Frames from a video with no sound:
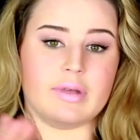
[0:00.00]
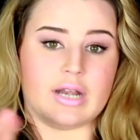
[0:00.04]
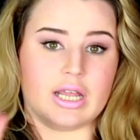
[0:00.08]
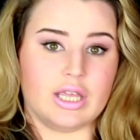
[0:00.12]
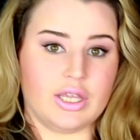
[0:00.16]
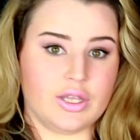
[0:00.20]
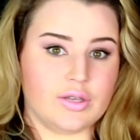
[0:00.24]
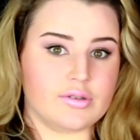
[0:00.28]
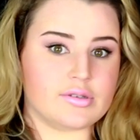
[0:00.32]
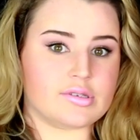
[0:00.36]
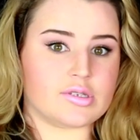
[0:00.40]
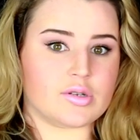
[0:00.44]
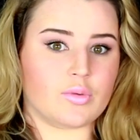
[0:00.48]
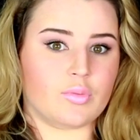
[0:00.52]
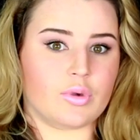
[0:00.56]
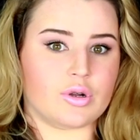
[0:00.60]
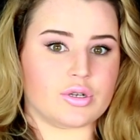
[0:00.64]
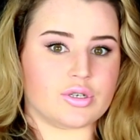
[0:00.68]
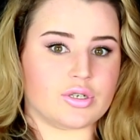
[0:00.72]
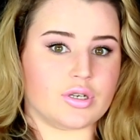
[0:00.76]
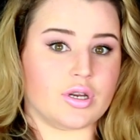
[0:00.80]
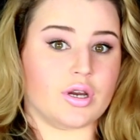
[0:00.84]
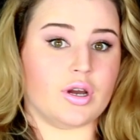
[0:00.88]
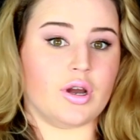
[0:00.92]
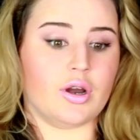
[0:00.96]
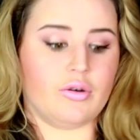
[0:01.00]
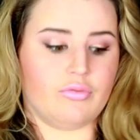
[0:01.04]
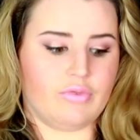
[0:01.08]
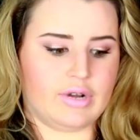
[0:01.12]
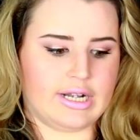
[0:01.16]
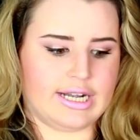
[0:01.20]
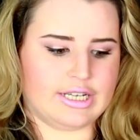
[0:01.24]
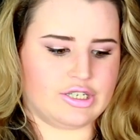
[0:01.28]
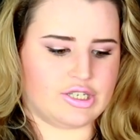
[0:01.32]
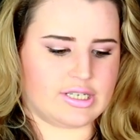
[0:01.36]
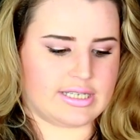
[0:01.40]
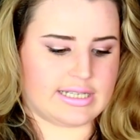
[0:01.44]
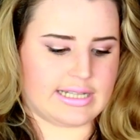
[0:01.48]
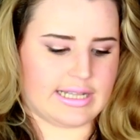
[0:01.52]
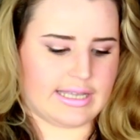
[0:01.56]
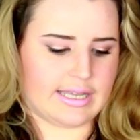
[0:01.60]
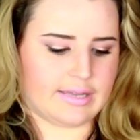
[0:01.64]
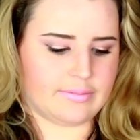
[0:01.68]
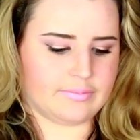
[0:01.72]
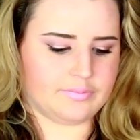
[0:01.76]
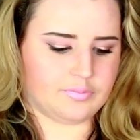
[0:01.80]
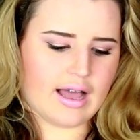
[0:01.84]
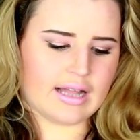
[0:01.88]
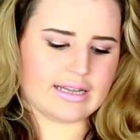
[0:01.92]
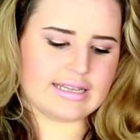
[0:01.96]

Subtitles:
But I used to watch her religiously.